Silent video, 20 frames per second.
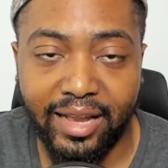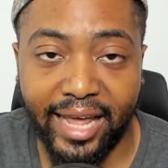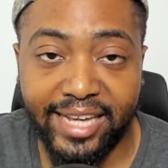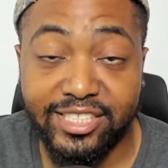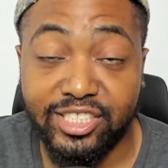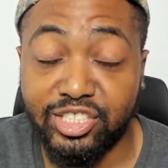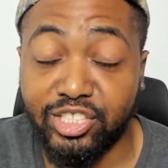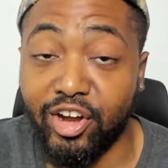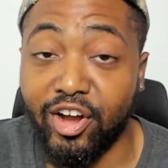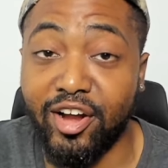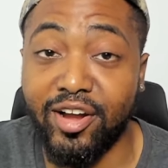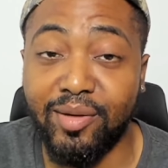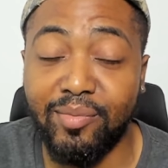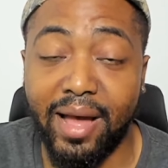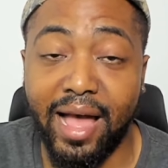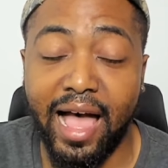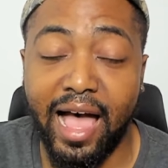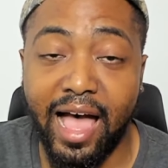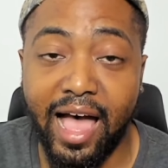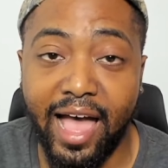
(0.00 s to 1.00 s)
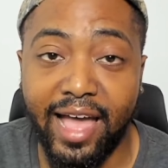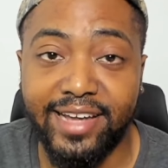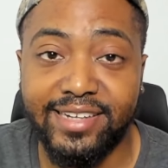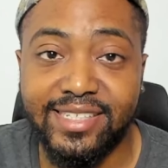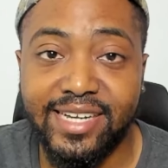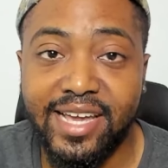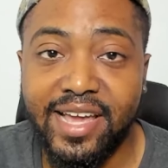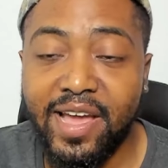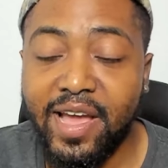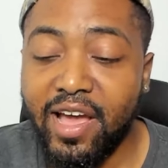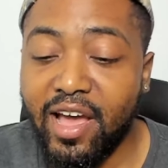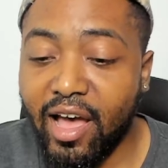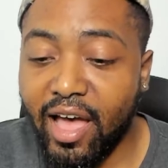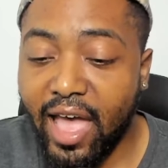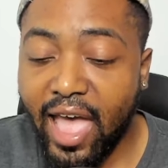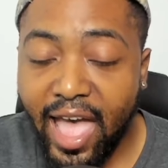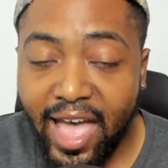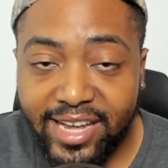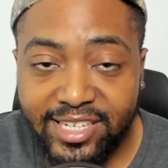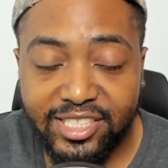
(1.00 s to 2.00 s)
like staring in my eyes
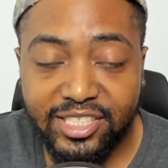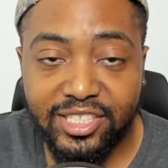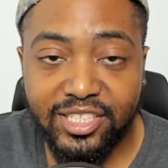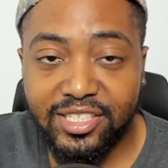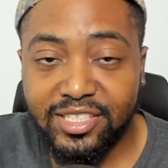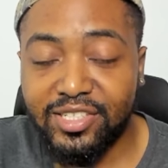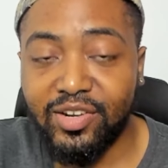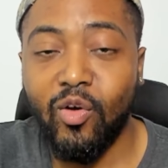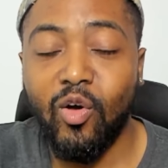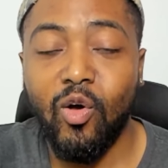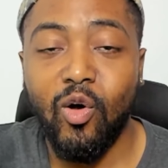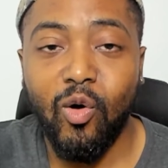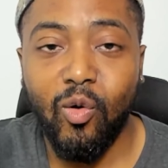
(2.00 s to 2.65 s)
as she's